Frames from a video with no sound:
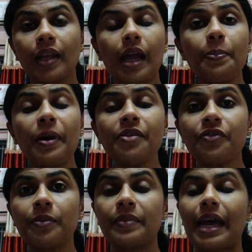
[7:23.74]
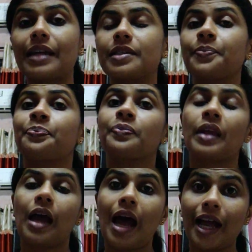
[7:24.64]
Apart from that,
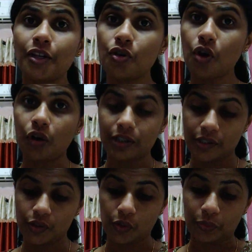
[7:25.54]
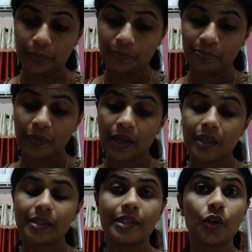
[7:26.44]
hydrocortisone
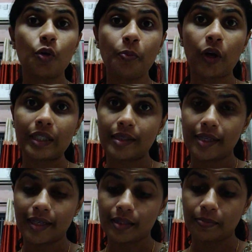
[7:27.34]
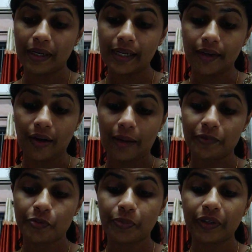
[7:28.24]
0.6
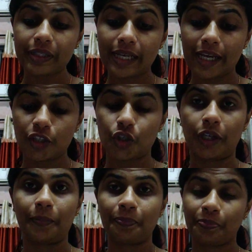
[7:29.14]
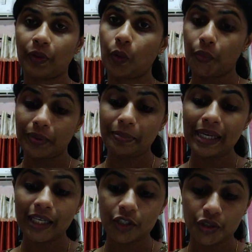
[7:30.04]
milligrams per kg will be
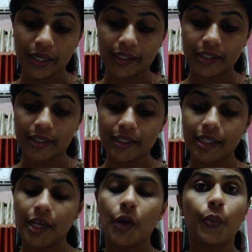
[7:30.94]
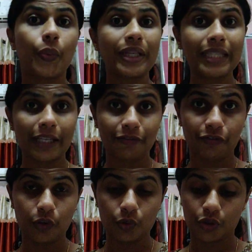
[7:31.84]
injected with
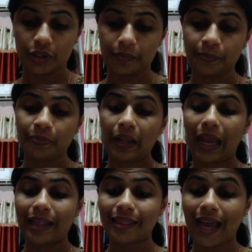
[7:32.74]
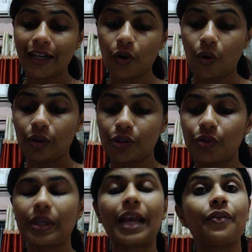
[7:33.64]
infusion, and that
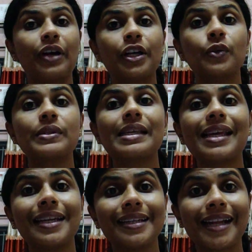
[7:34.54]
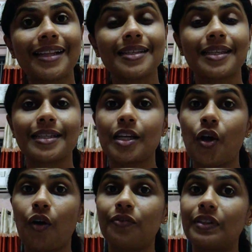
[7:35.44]
also can reduce the intensity
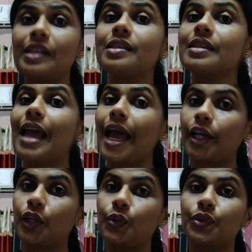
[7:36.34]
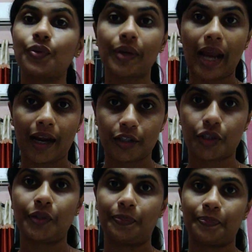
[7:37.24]
of this acute reaction.